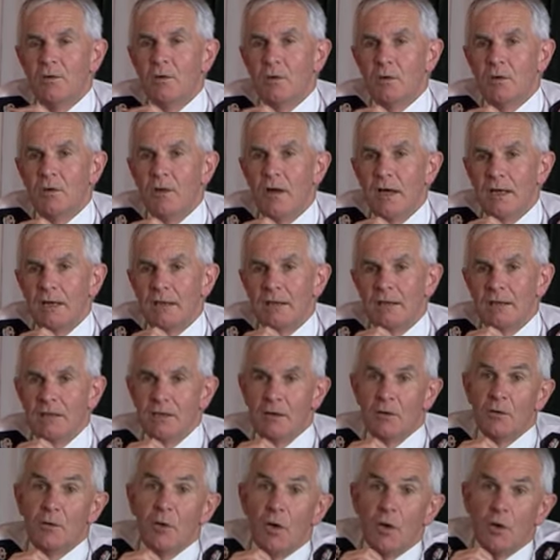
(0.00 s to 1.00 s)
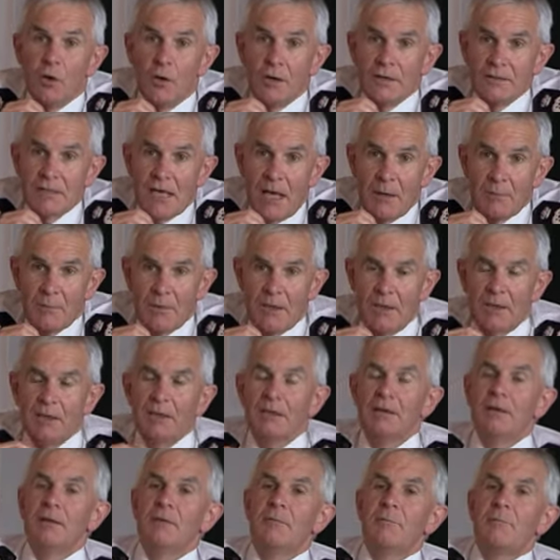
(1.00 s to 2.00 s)
time and our effort at the
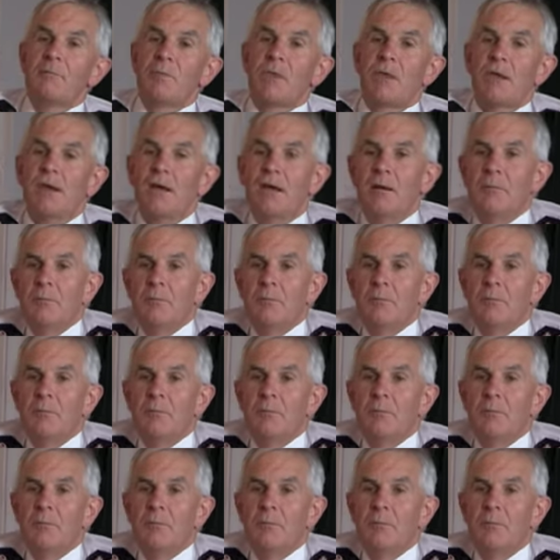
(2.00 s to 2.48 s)
moment, and most